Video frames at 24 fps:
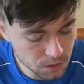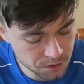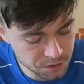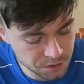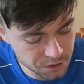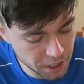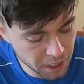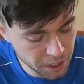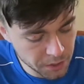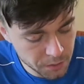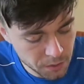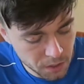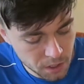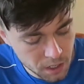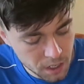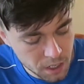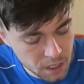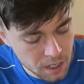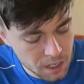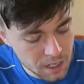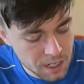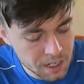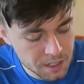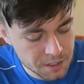so
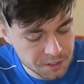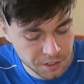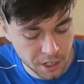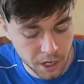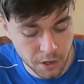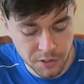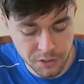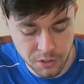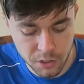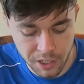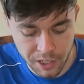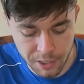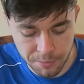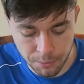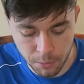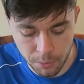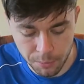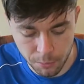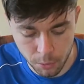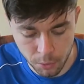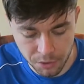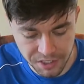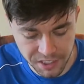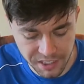let's go into a little
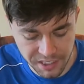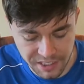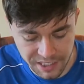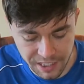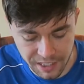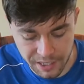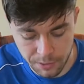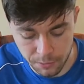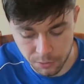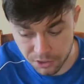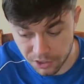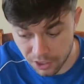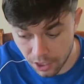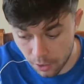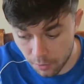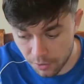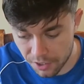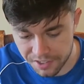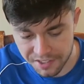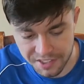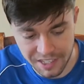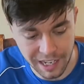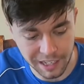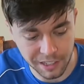bit more detail. Then we'll
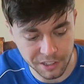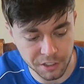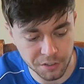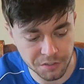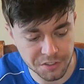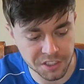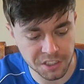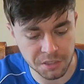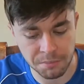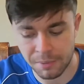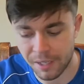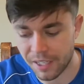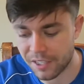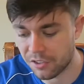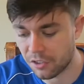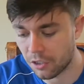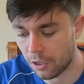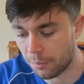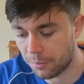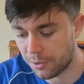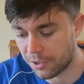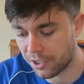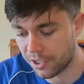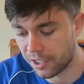start with the salad, obviously the best
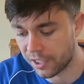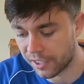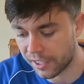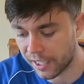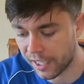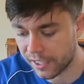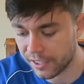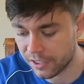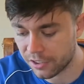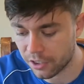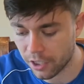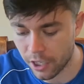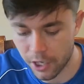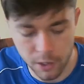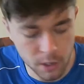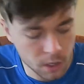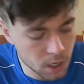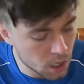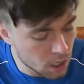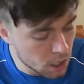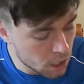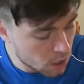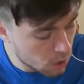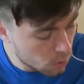option, okay?
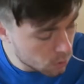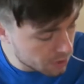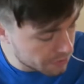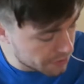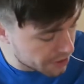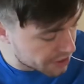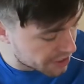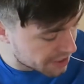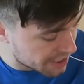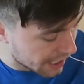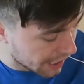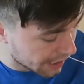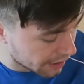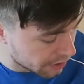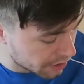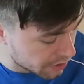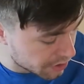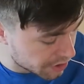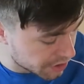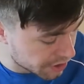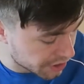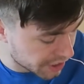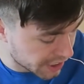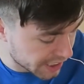So with the
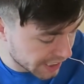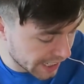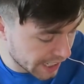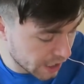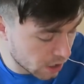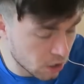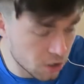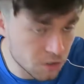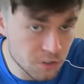salad, you're gonna get